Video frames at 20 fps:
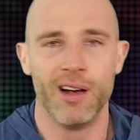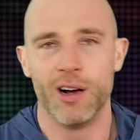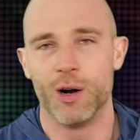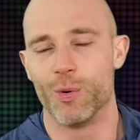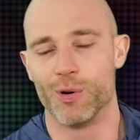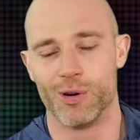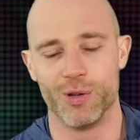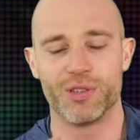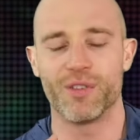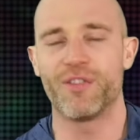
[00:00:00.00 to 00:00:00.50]
or
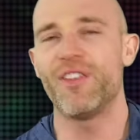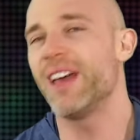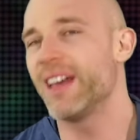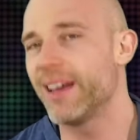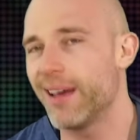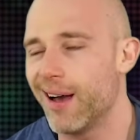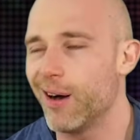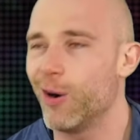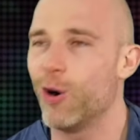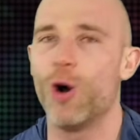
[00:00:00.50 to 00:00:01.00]
lose a
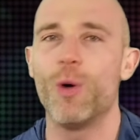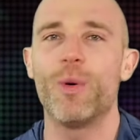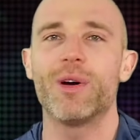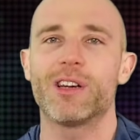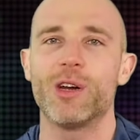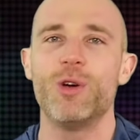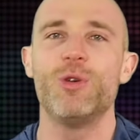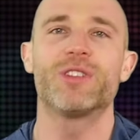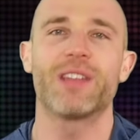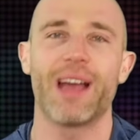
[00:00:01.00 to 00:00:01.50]
finger, or would
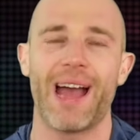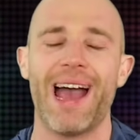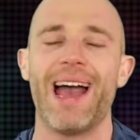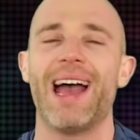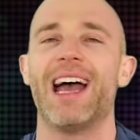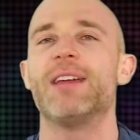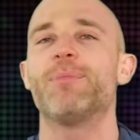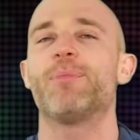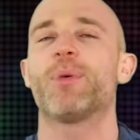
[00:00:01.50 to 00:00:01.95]
lose a hand?